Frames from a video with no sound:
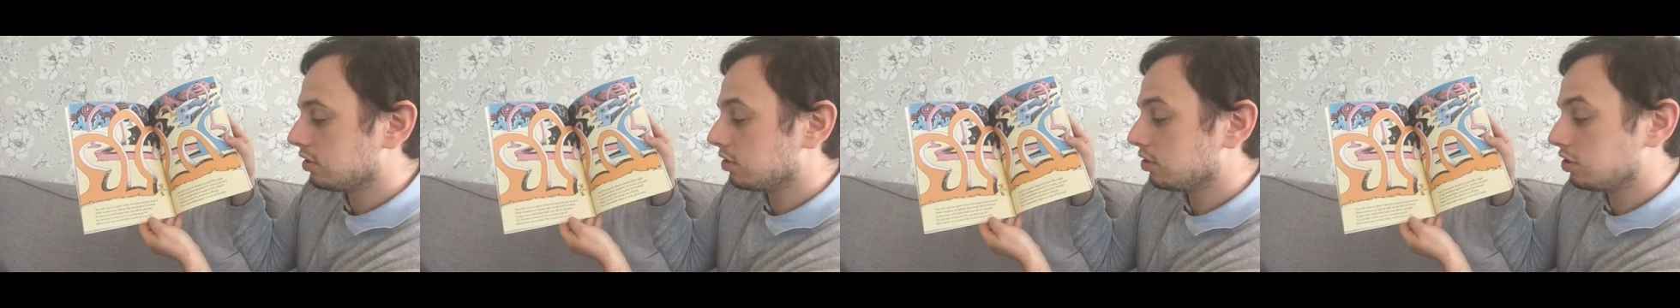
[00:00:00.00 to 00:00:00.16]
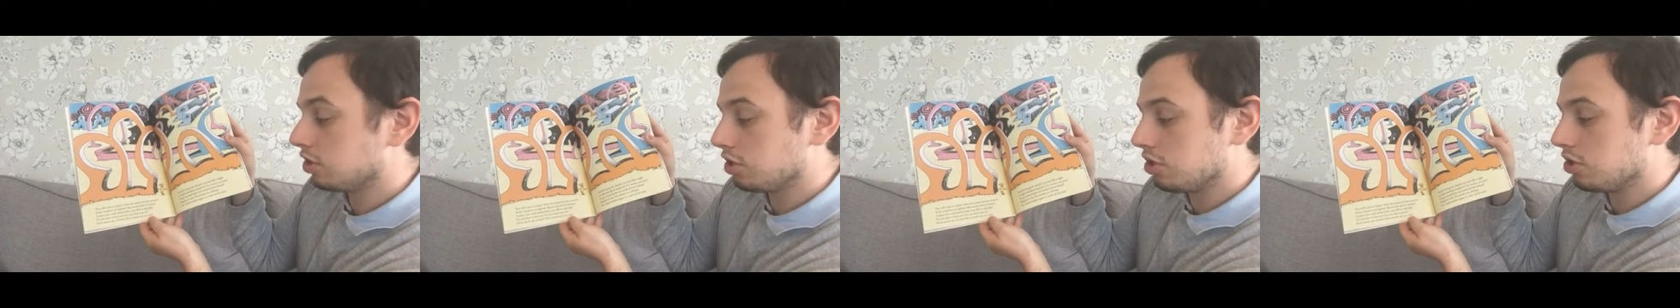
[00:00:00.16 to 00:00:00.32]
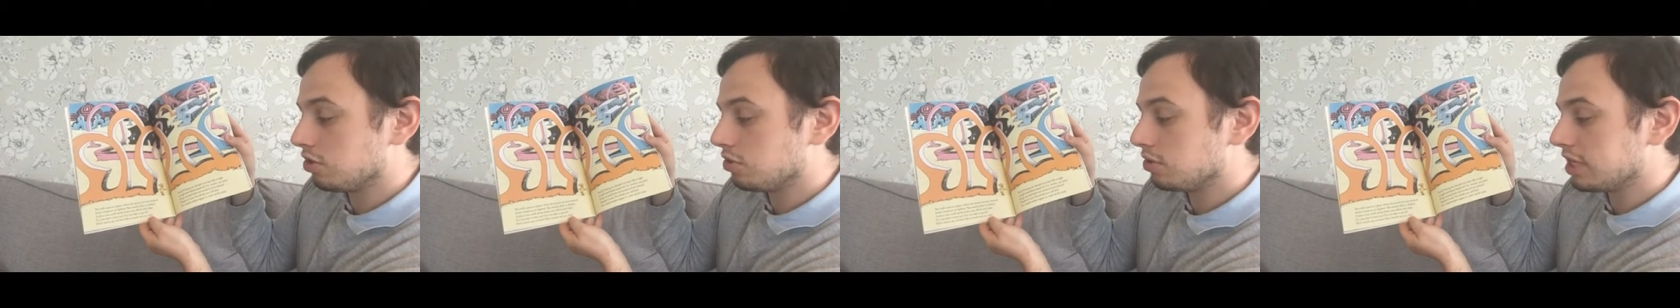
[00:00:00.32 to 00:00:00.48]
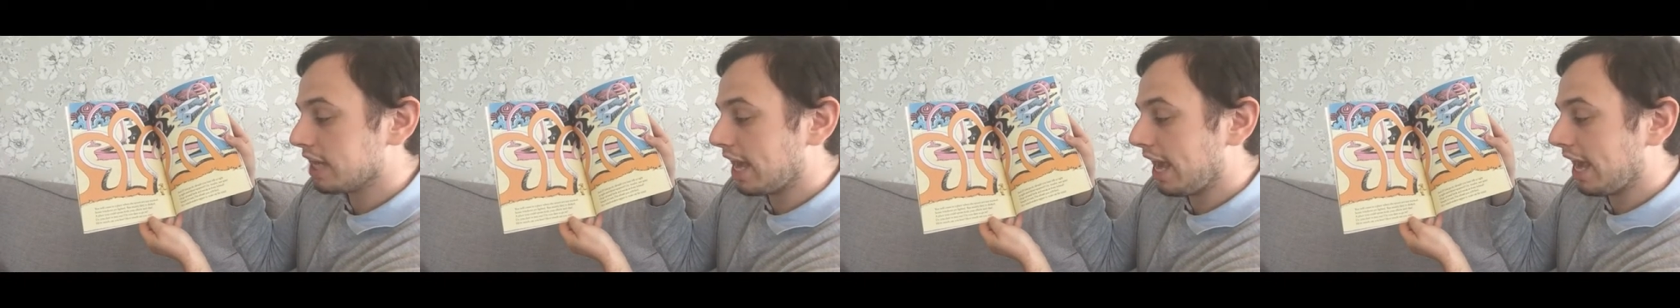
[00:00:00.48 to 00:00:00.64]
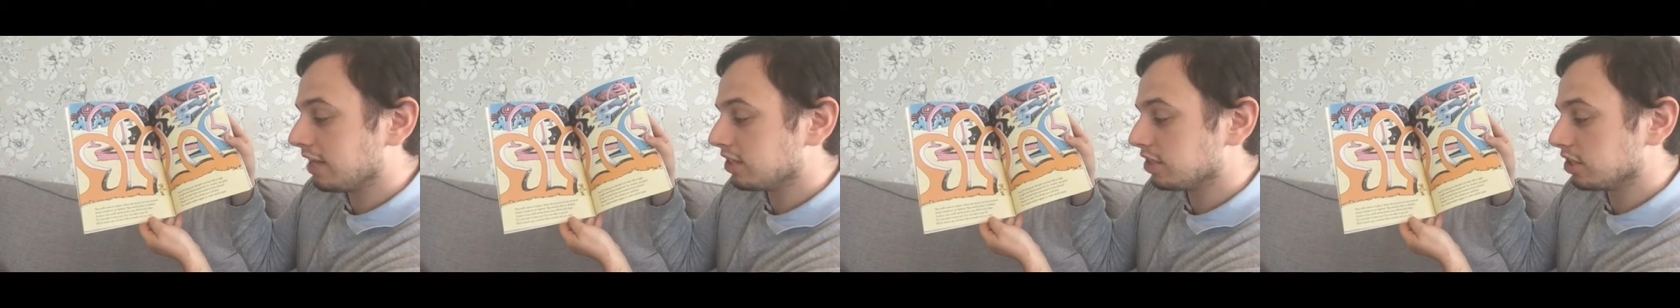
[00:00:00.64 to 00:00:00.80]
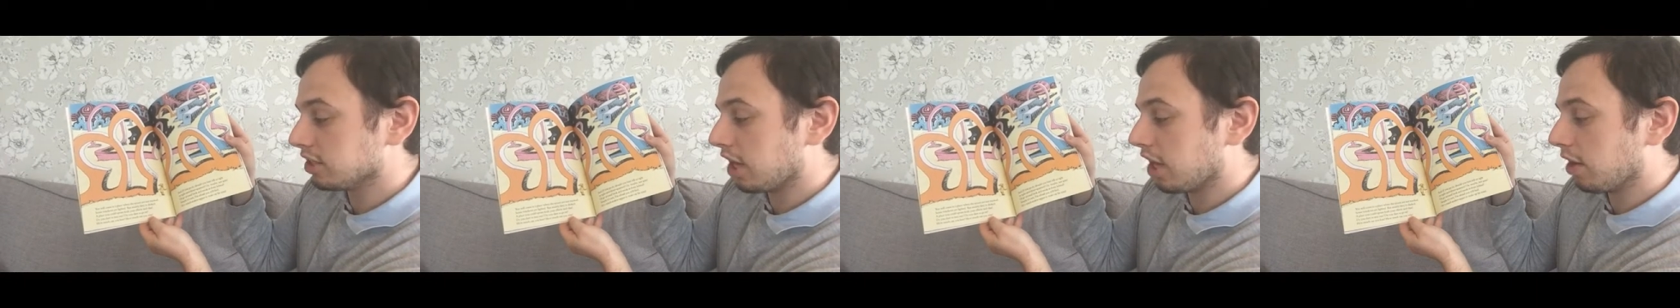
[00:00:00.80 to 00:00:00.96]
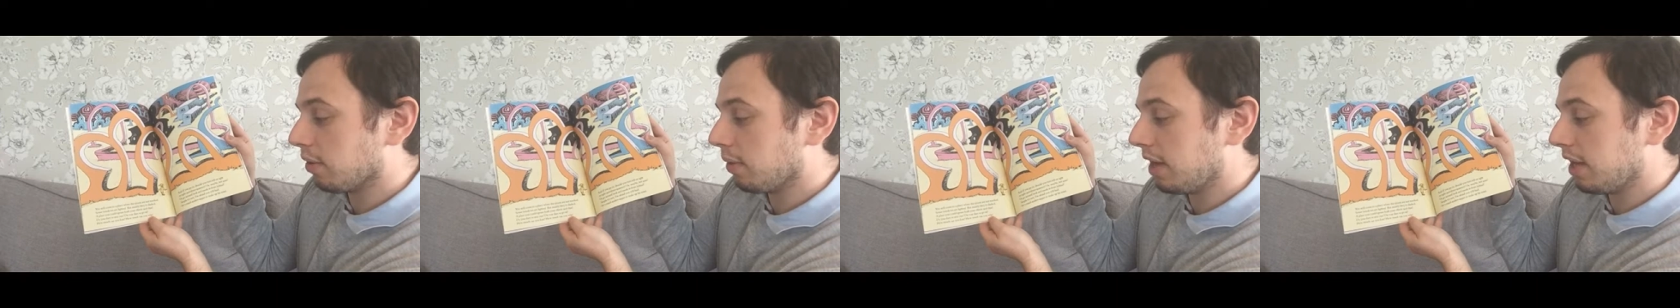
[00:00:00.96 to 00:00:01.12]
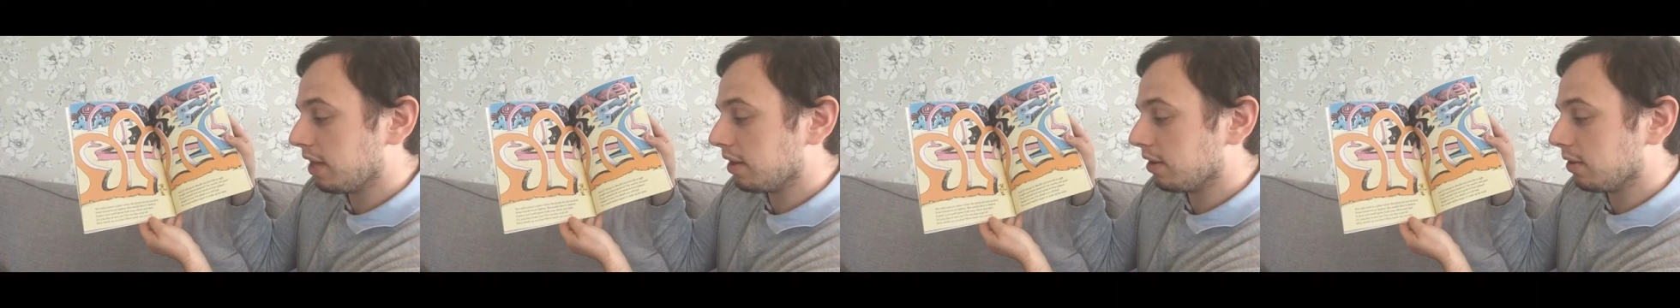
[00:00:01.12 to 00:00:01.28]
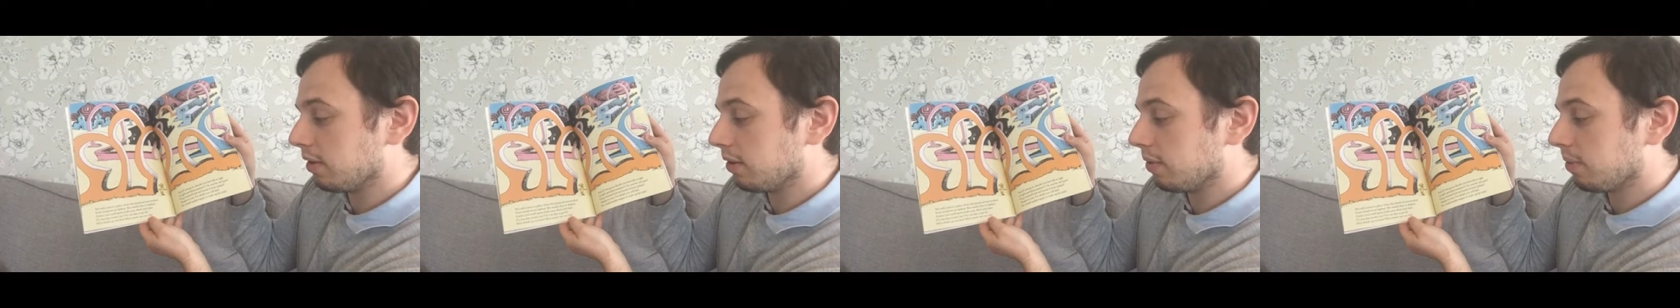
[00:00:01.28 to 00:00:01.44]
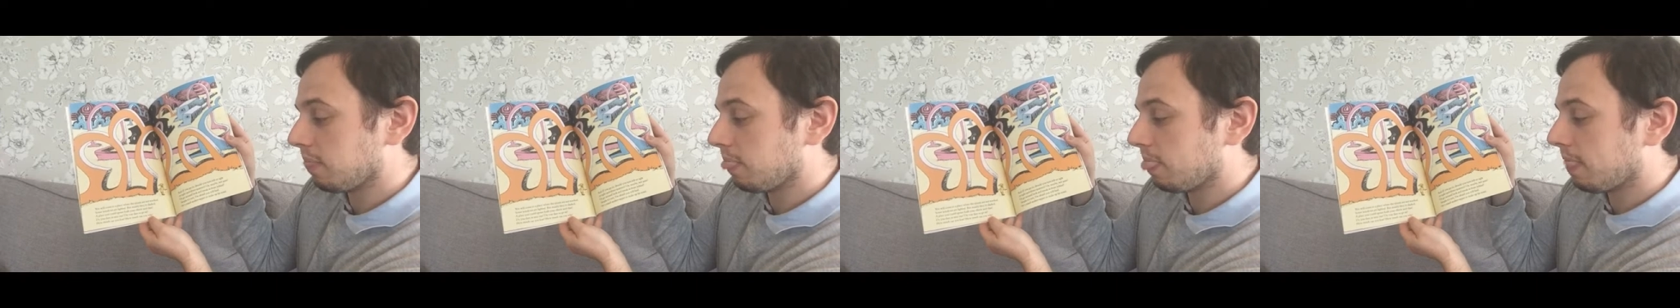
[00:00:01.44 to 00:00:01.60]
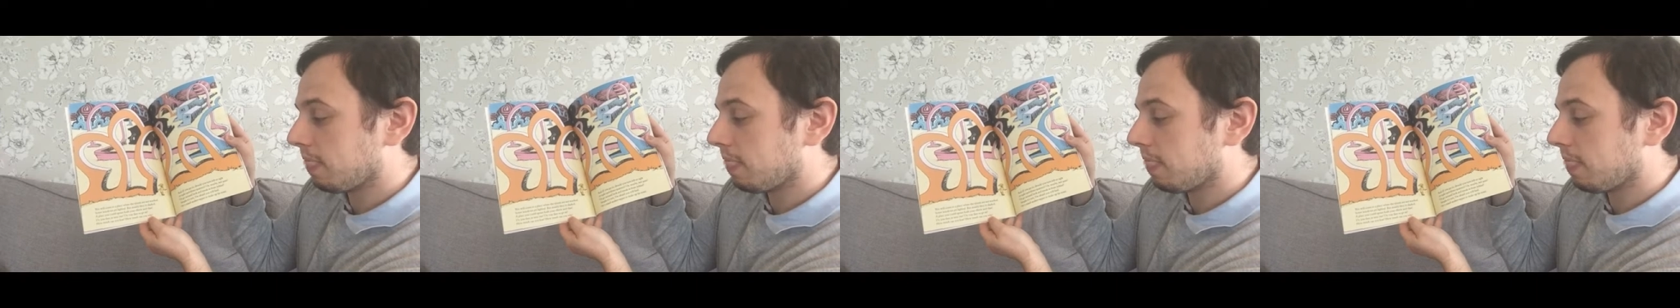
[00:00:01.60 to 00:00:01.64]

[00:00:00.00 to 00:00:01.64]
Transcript: Do you dare to go in?